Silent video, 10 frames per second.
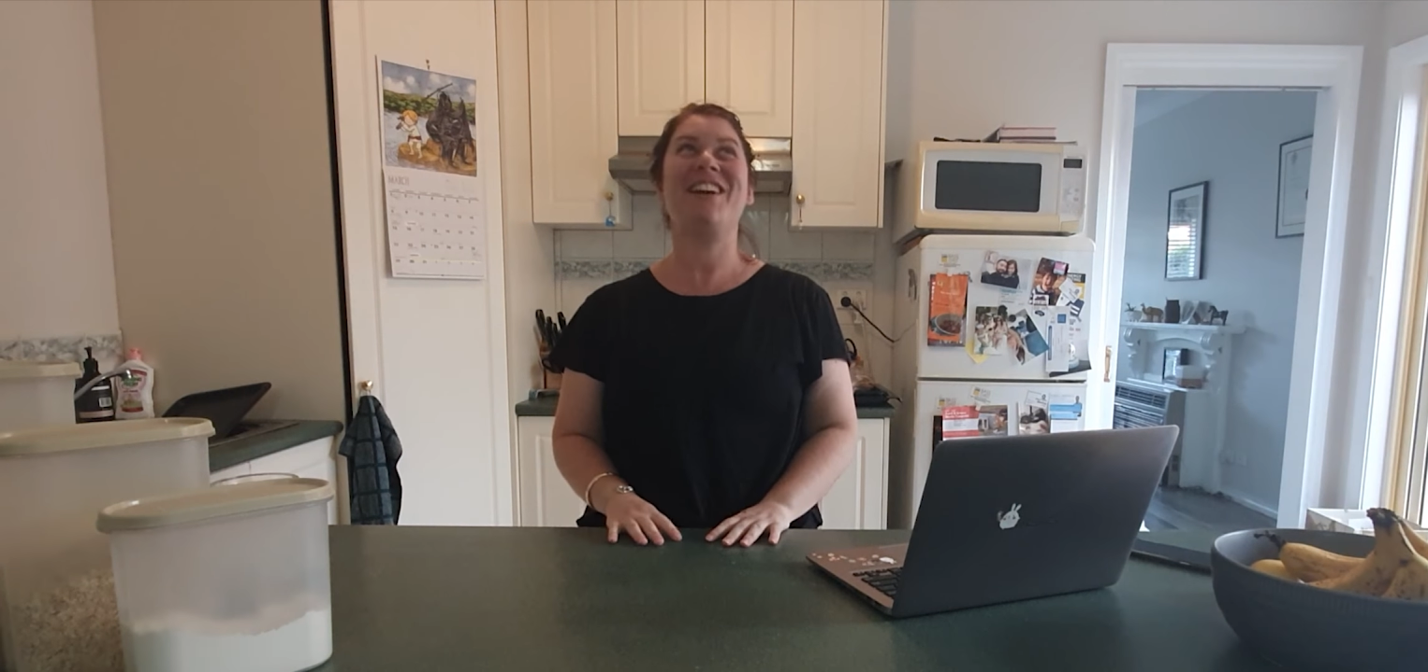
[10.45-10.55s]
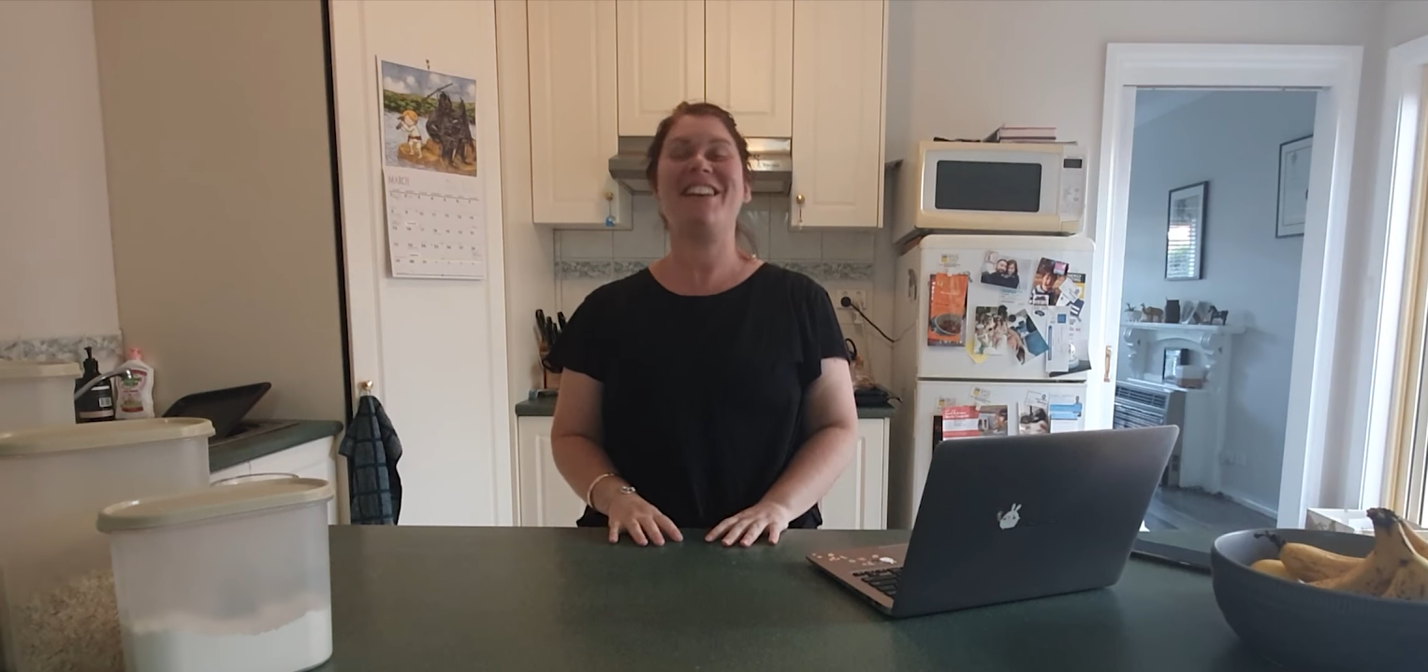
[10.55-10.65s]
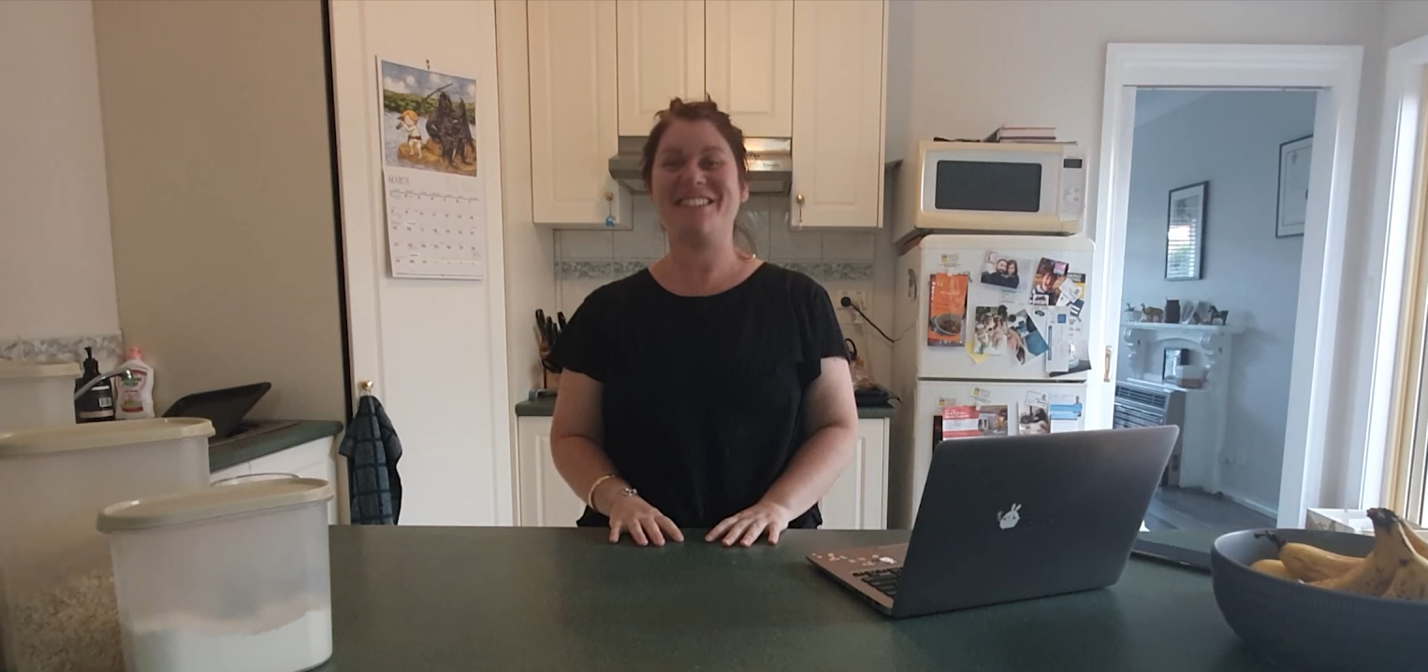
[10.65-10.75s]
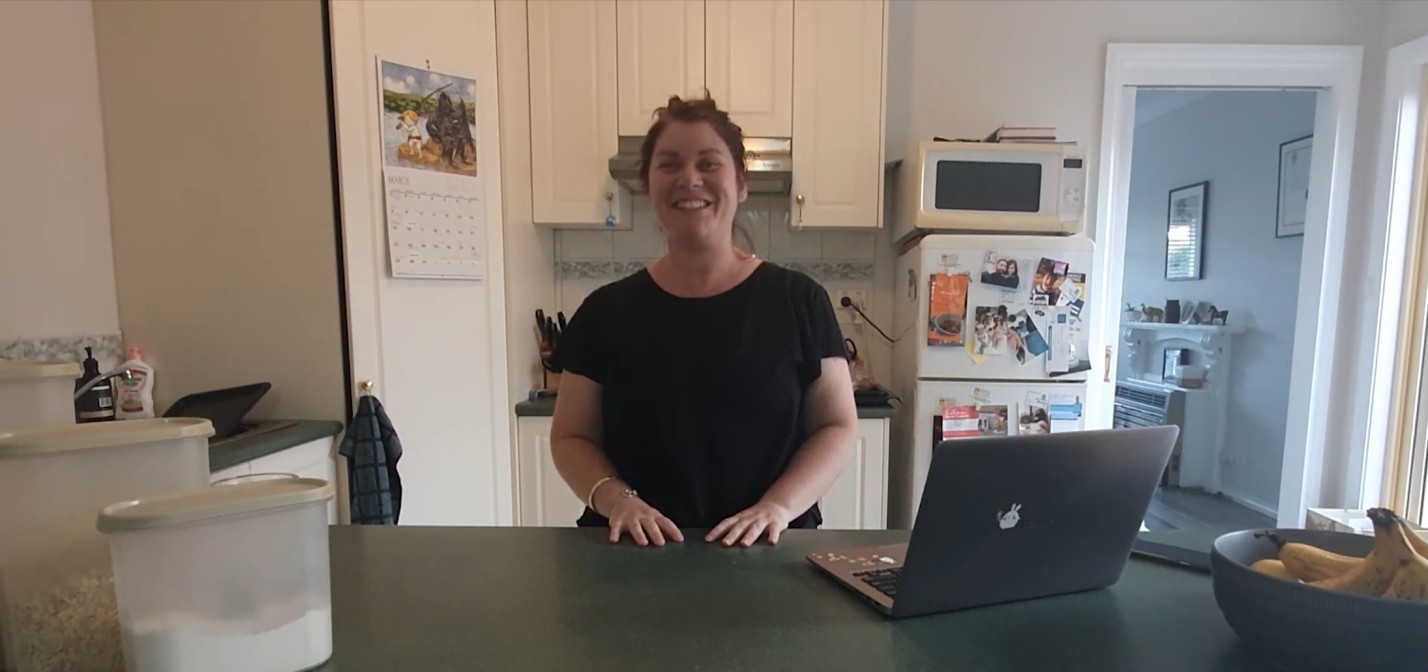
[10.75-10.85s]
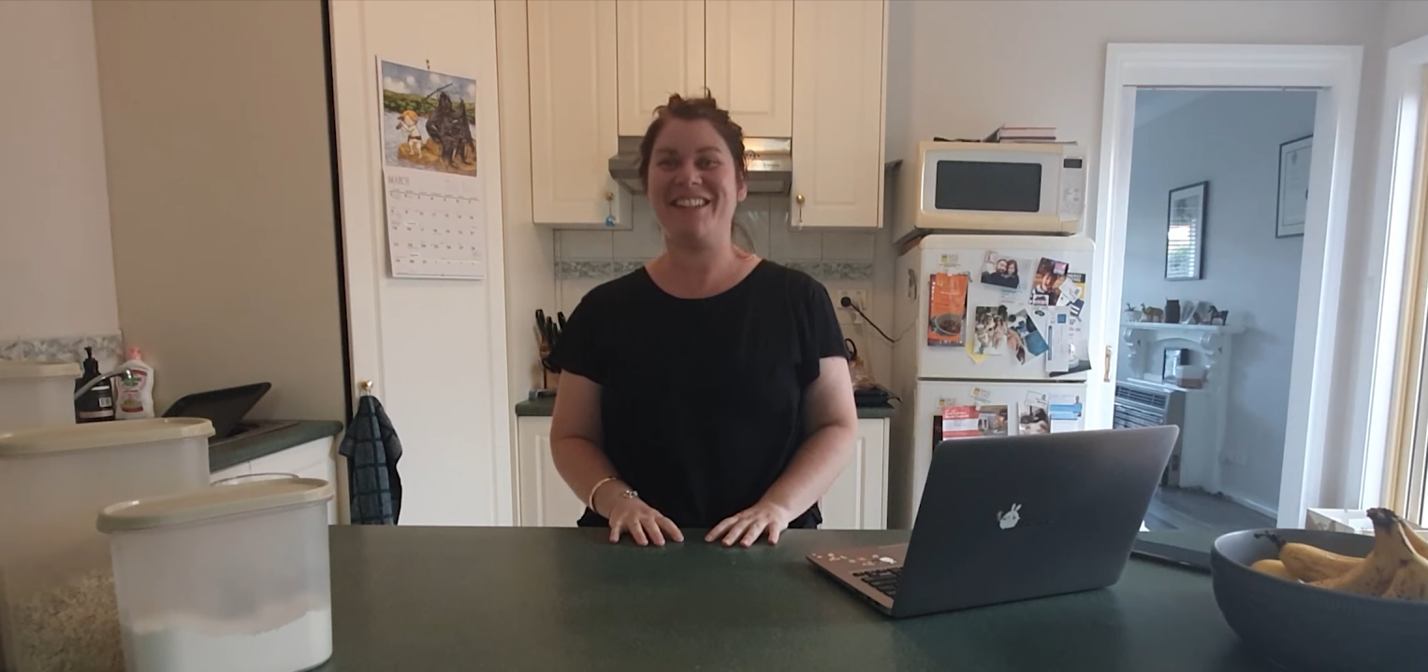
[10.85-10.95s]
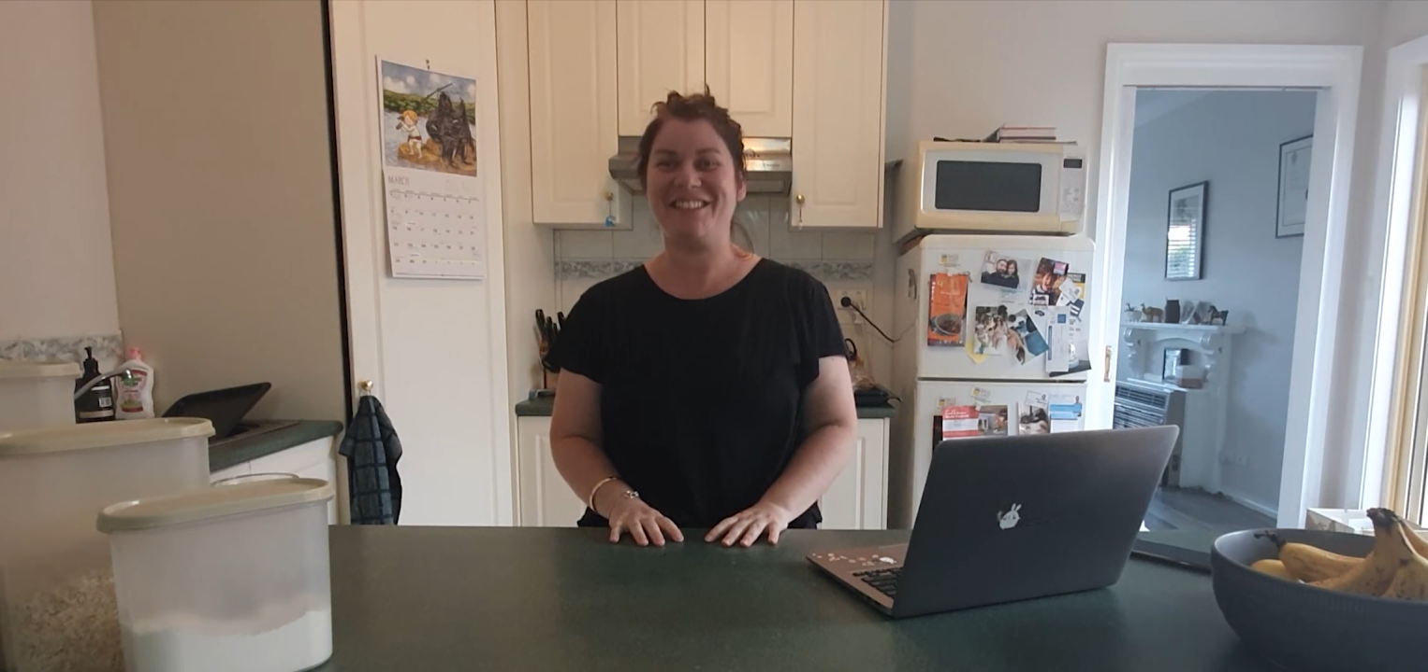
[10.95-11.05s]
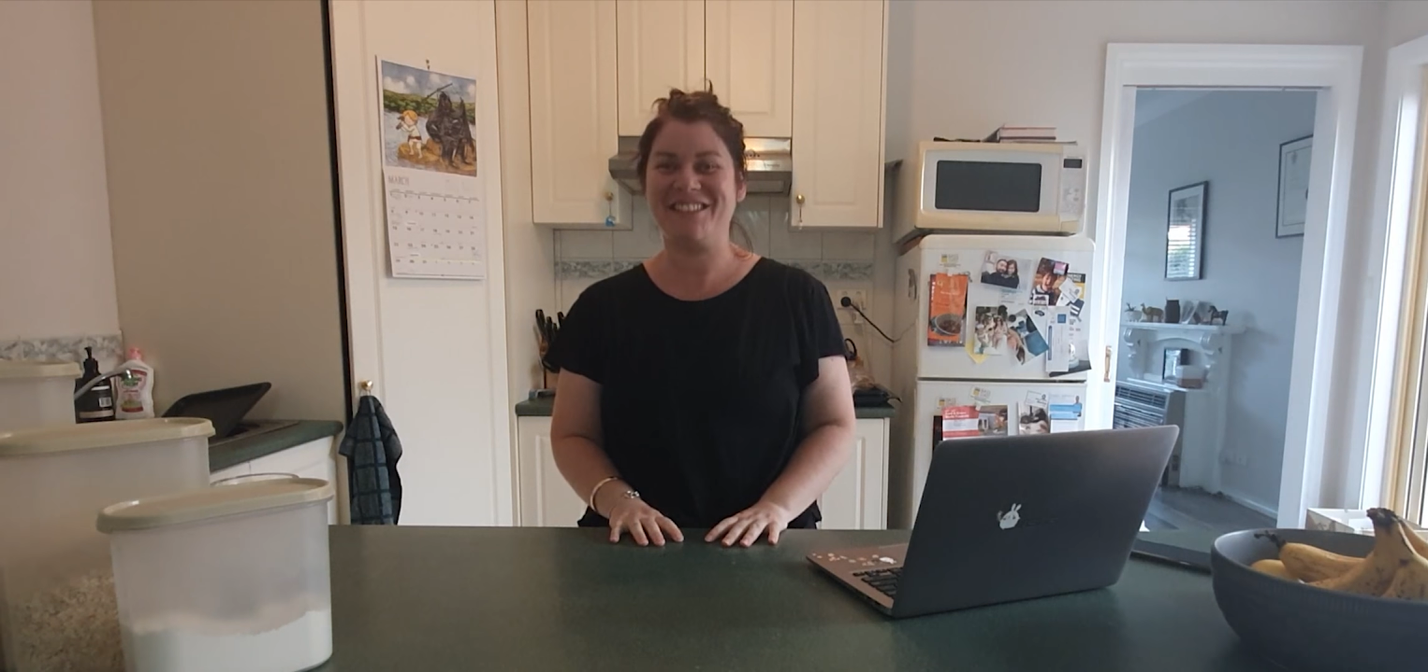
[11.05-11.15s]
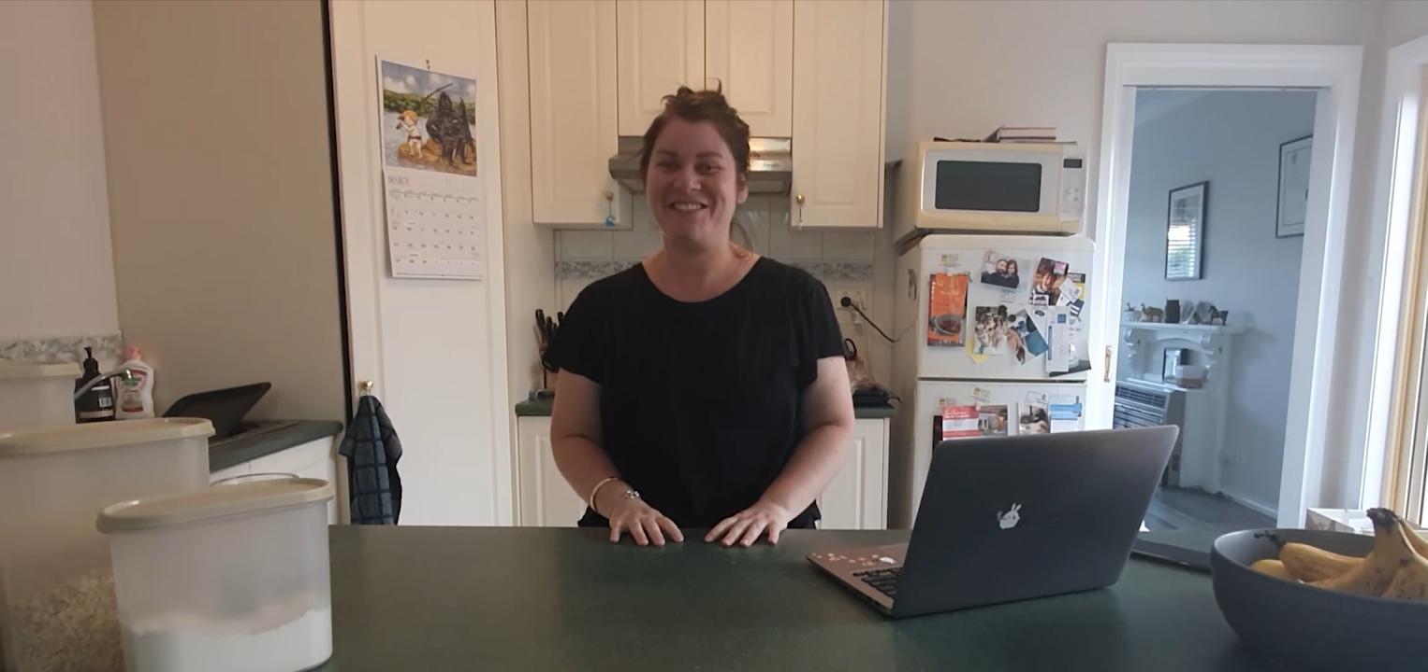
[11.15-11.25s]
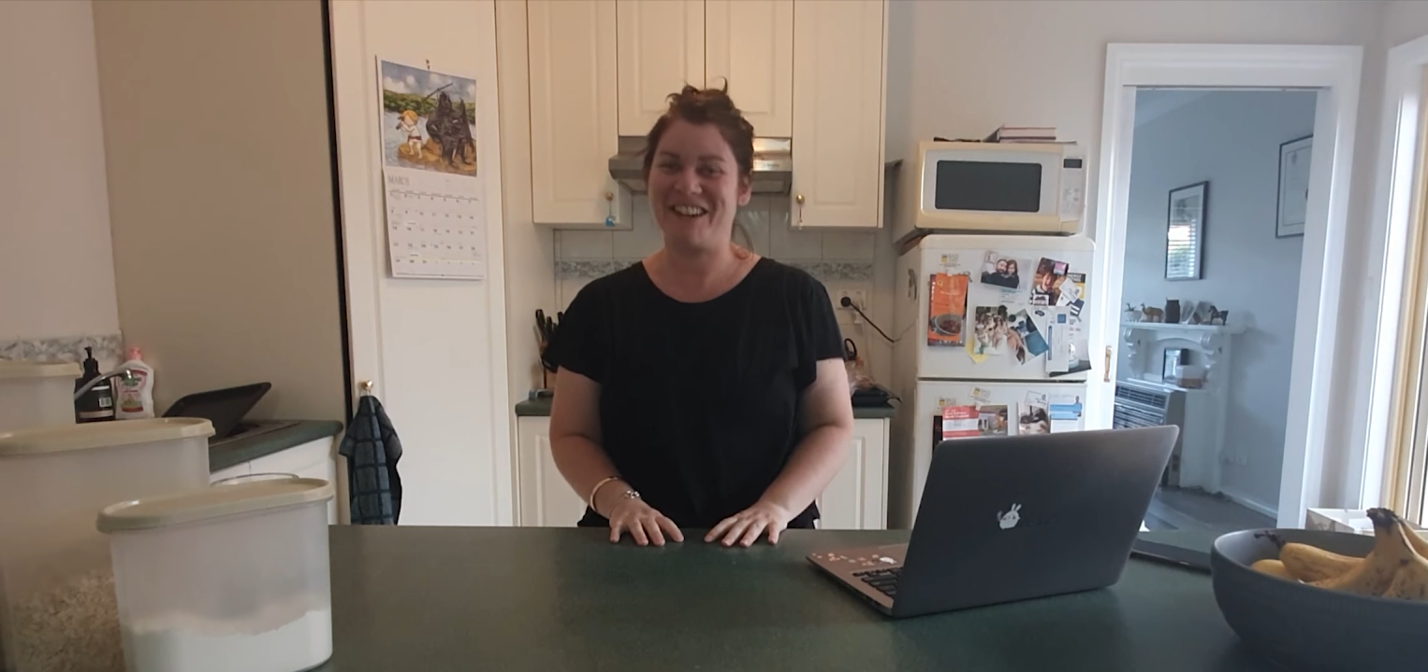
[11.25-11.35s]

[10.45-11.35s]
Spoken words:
isolation